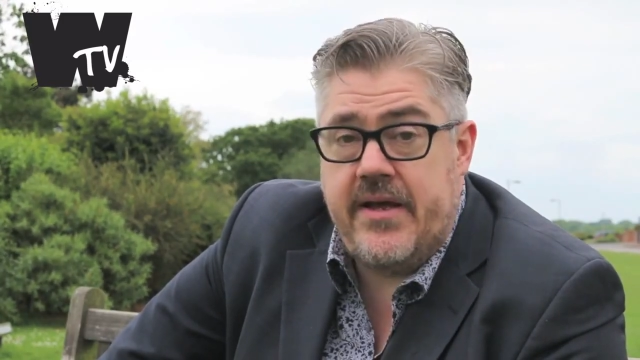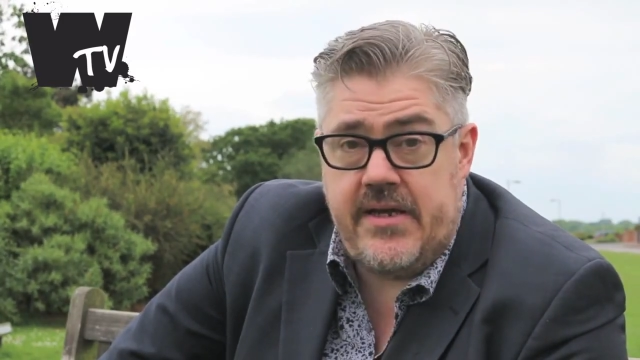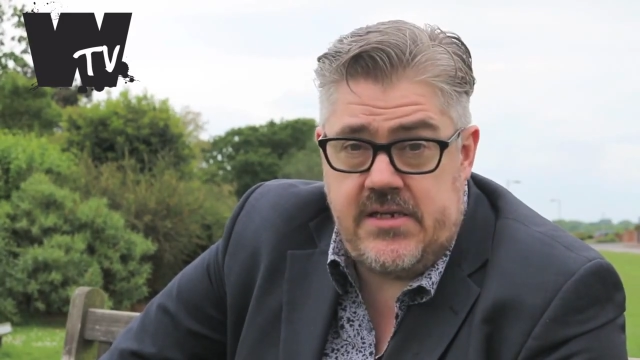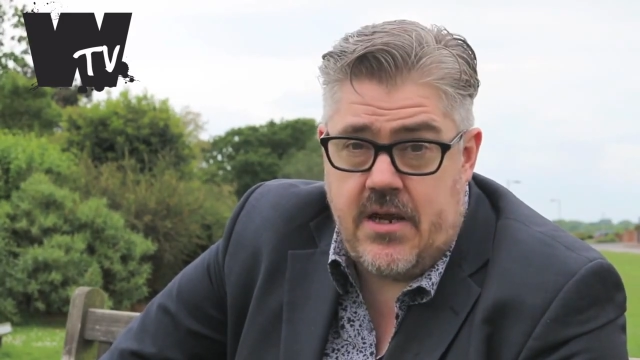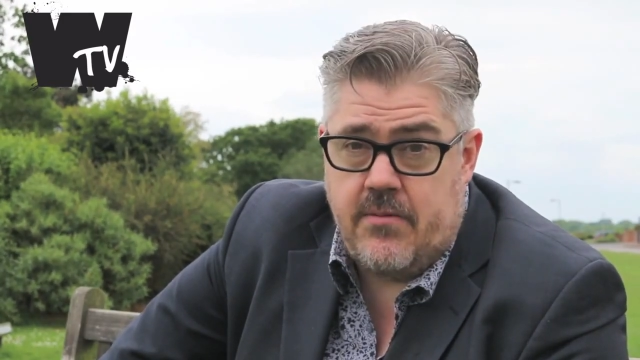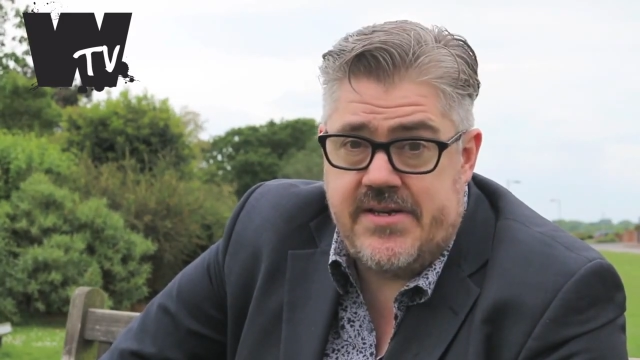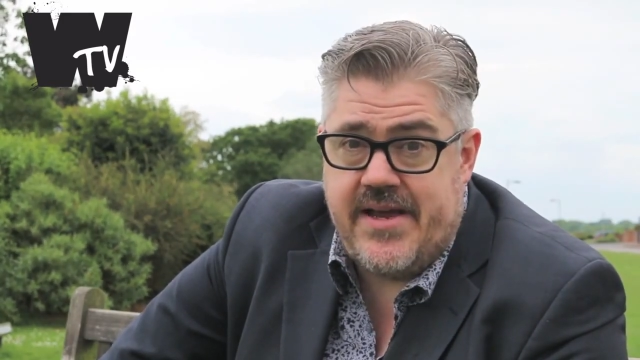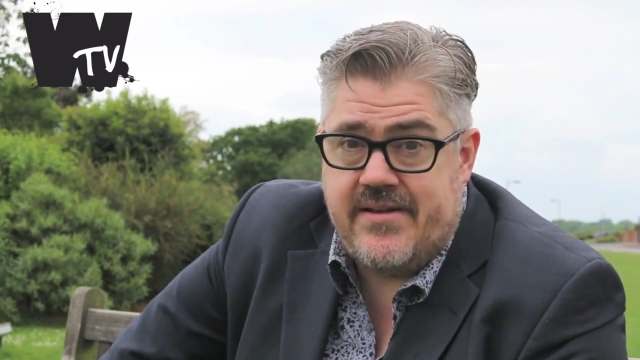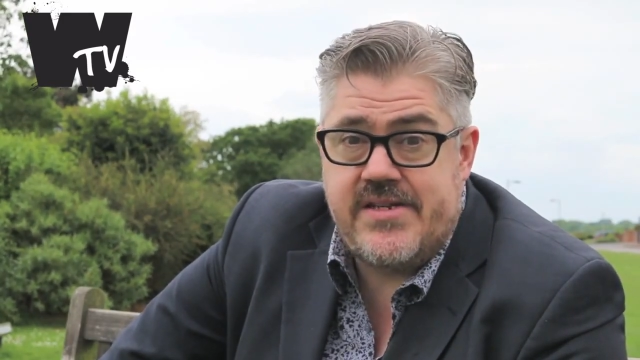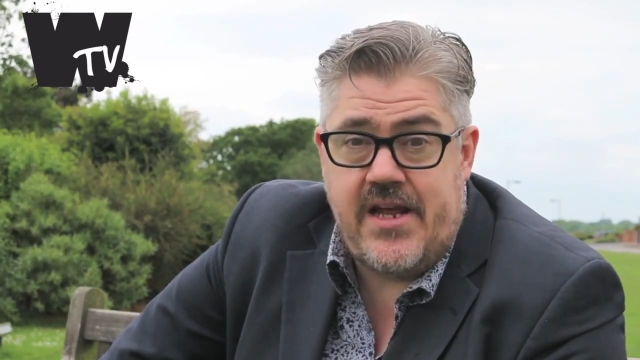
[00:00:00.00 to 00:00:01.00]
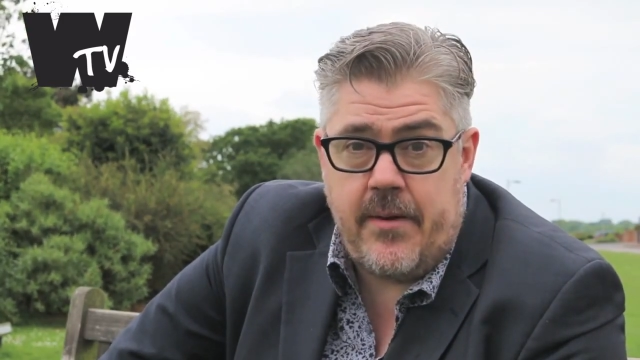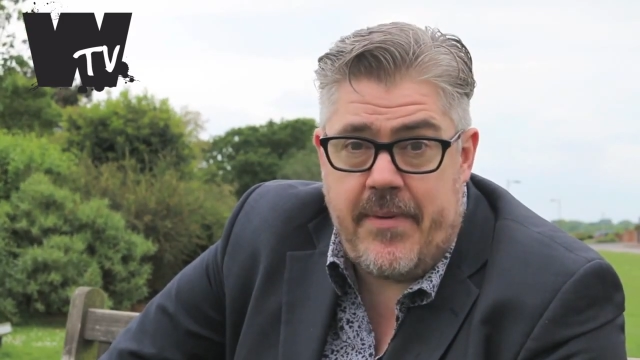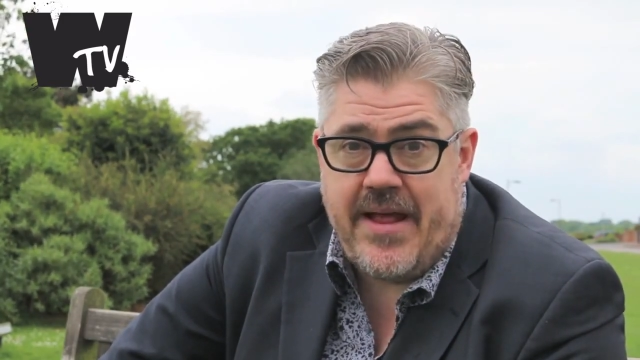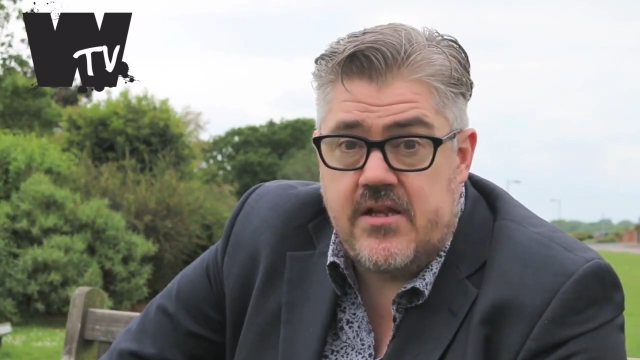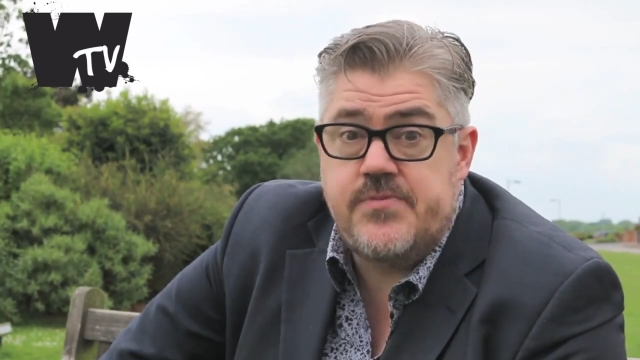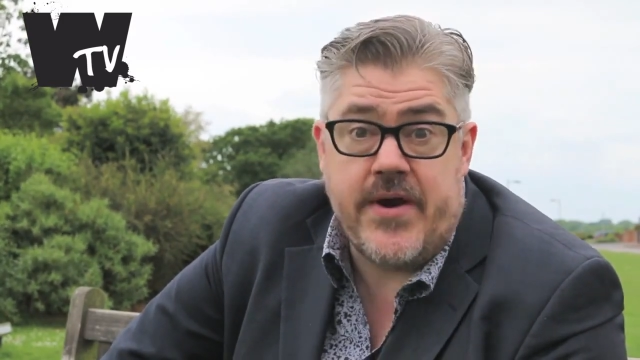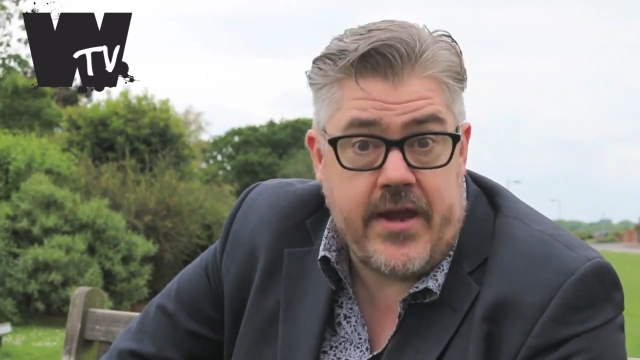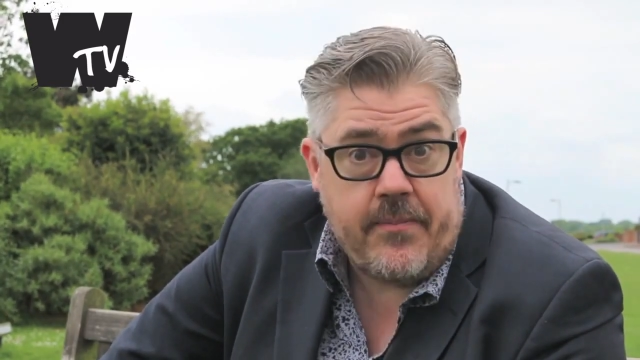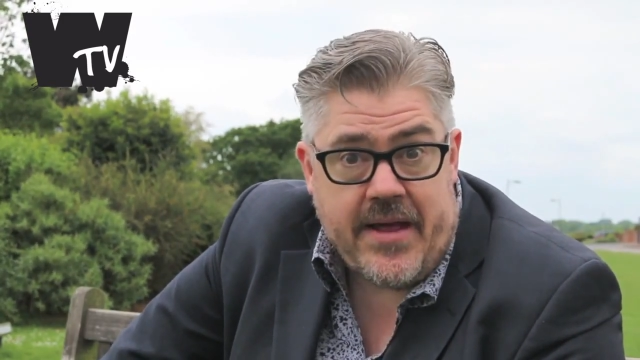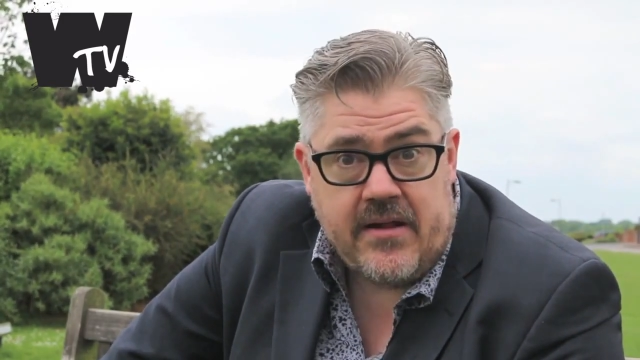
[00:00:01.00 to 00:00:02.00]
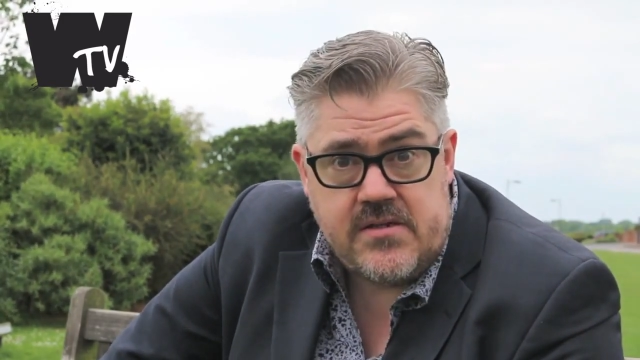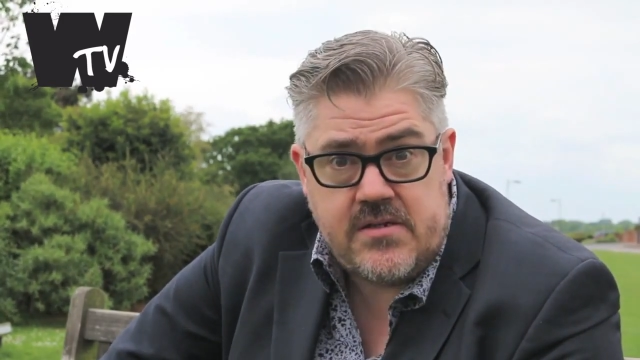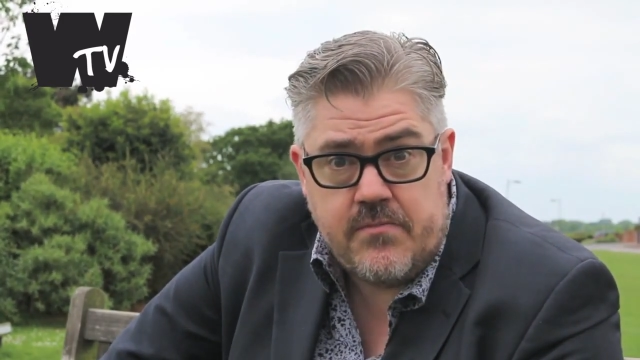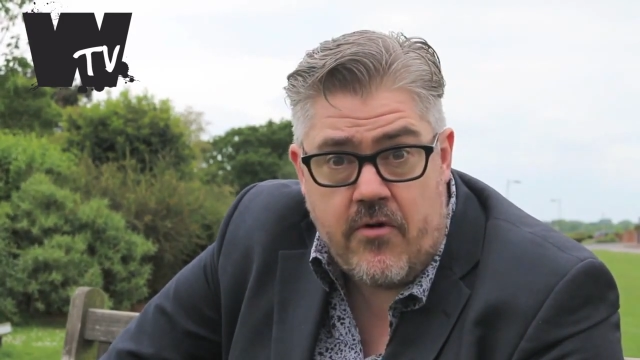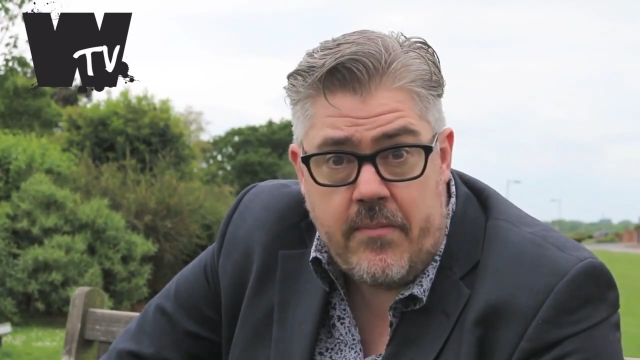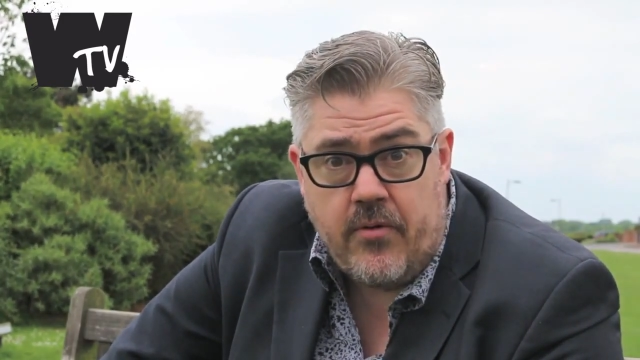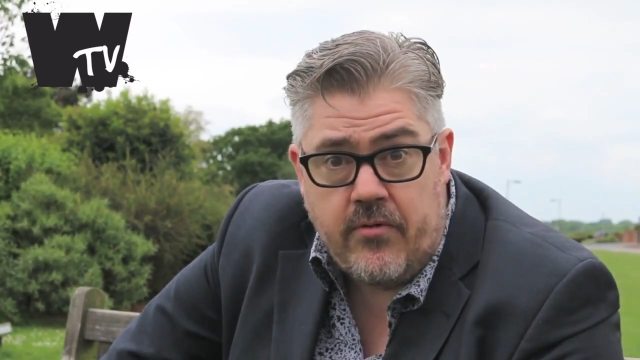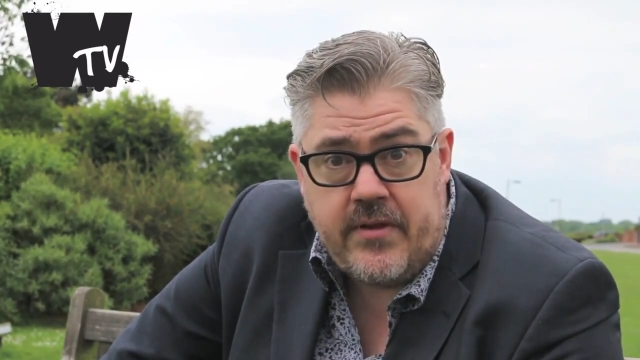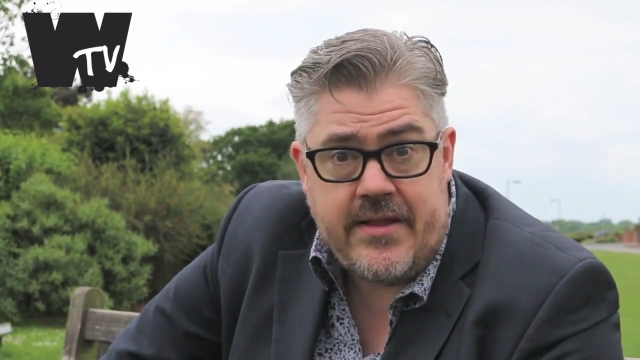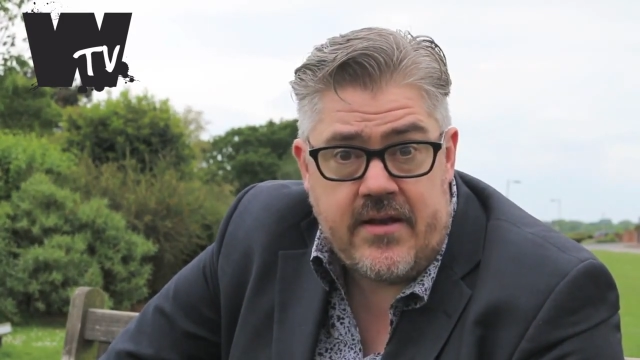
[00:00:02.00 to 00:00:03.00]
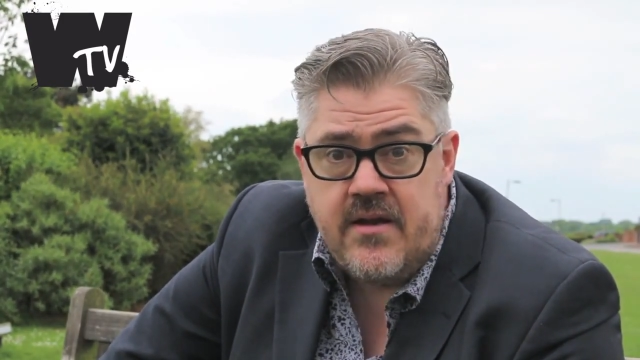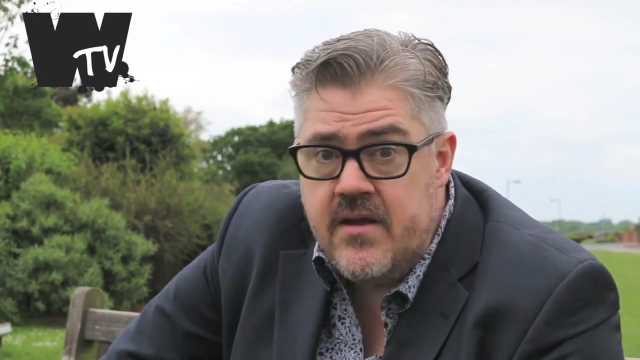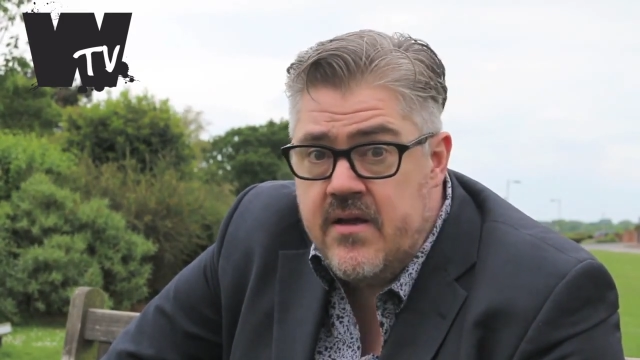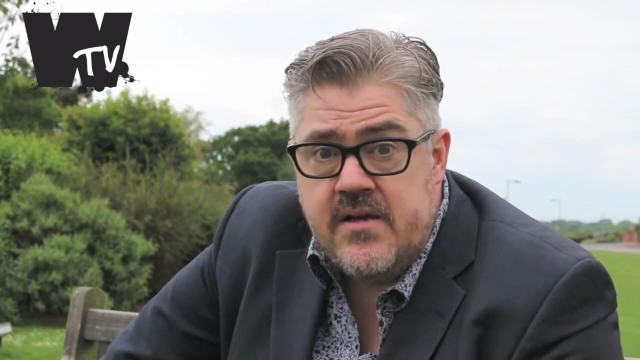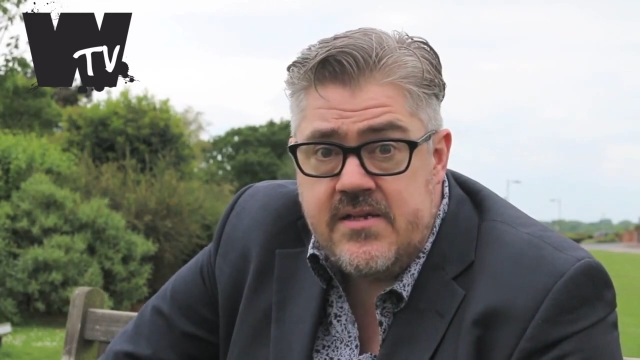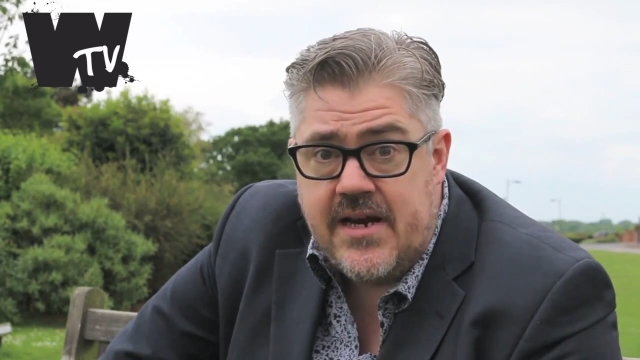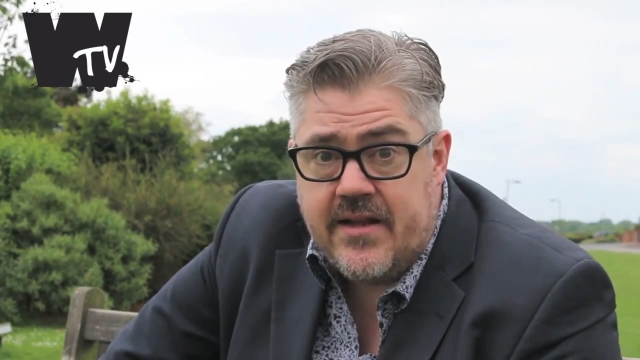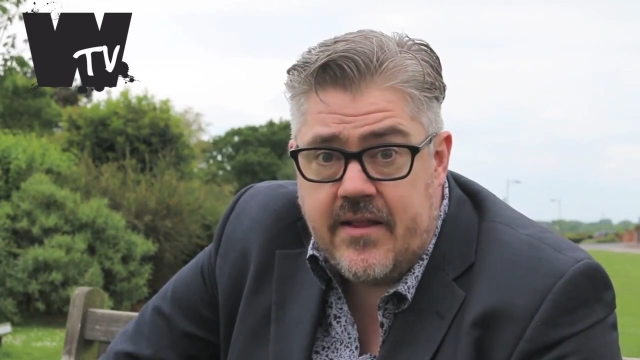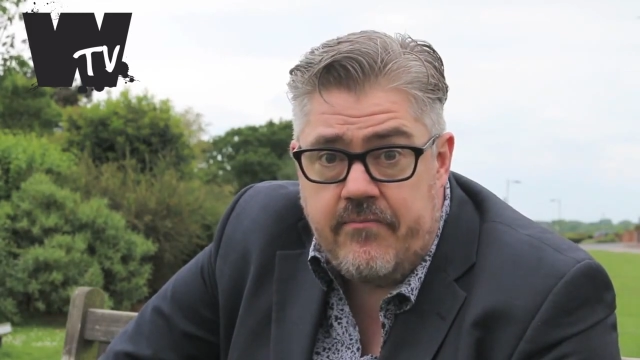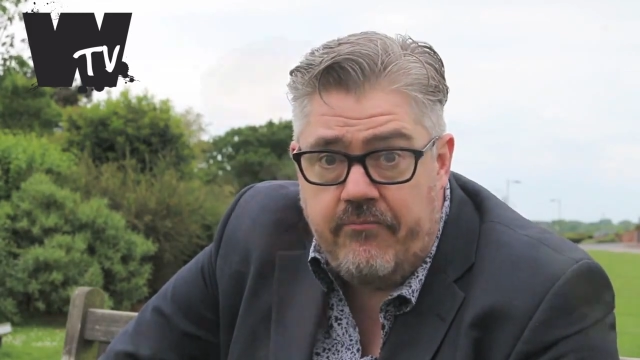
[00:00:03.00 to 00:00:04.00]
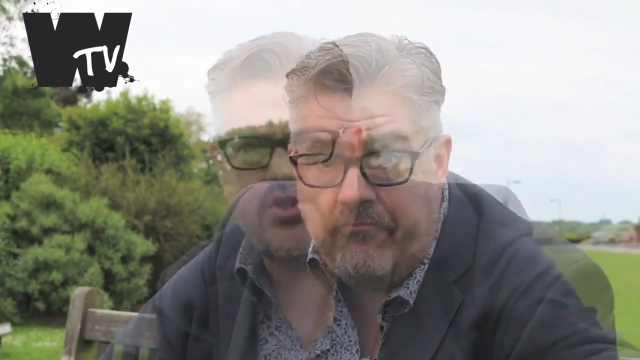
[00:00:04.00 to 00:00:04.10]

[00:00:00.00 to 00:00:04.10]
Please come on down, tell your pals, bring your pals, more importantly than telling them.